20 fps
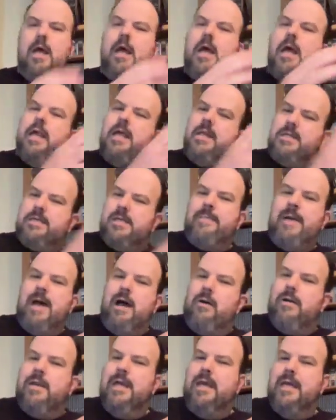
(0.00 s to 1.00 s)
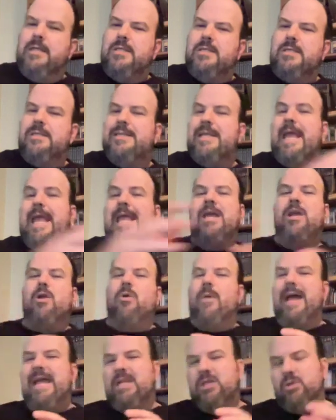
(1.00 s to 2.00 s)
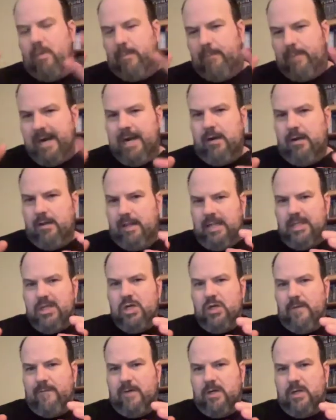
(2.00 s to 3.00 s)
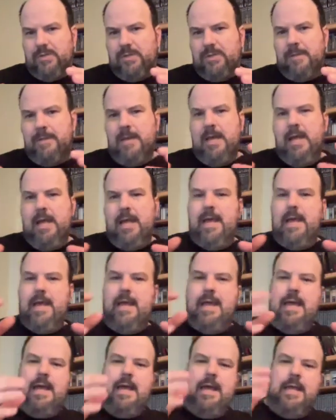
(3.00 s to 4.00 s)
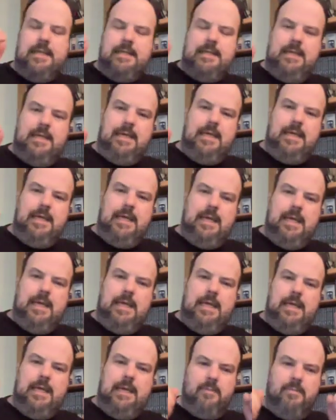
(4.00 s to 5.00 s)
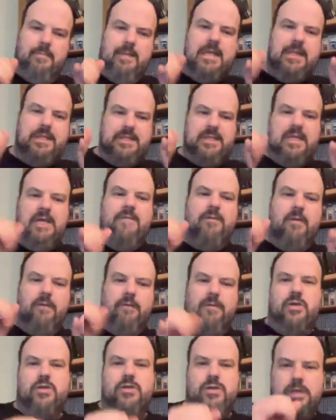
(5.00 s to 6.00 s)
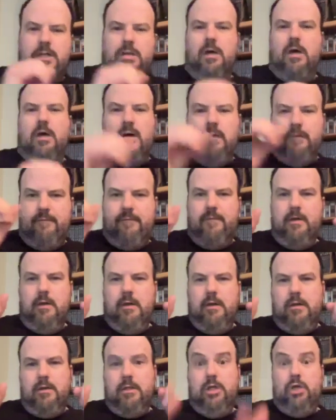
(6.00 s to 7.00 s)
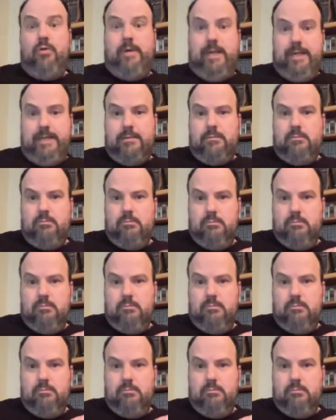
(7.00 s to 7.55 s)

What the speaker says: And he somehow gets taken away to a parallel universe, and he meets evil version of Unit.